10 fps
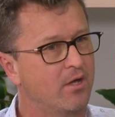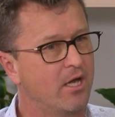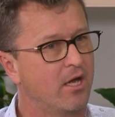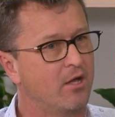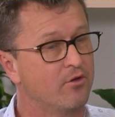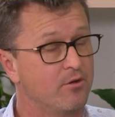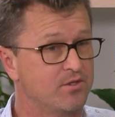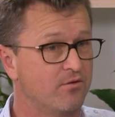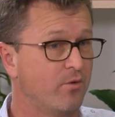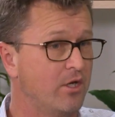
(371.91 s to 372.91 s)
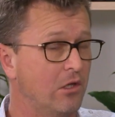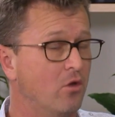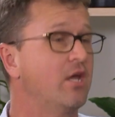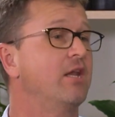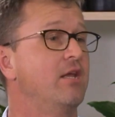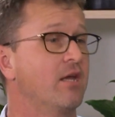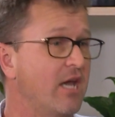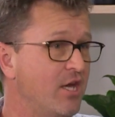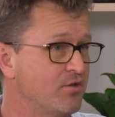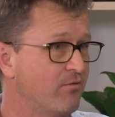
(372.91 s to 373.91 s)
in terms of when you're looking at your
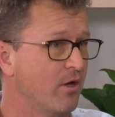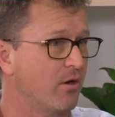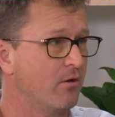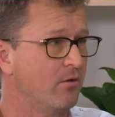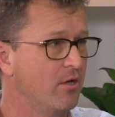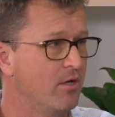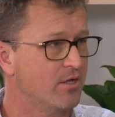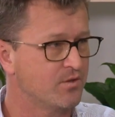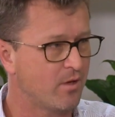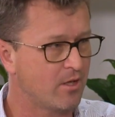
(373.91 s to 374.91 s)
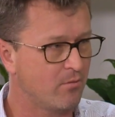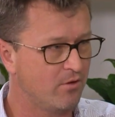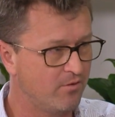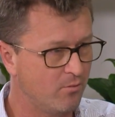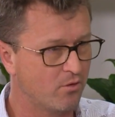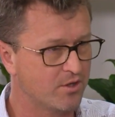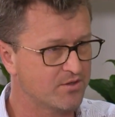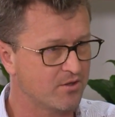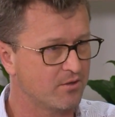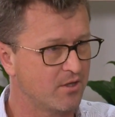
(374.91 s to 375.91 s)
cash flow is one, move your
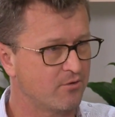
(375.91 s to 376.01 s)
mortgages onto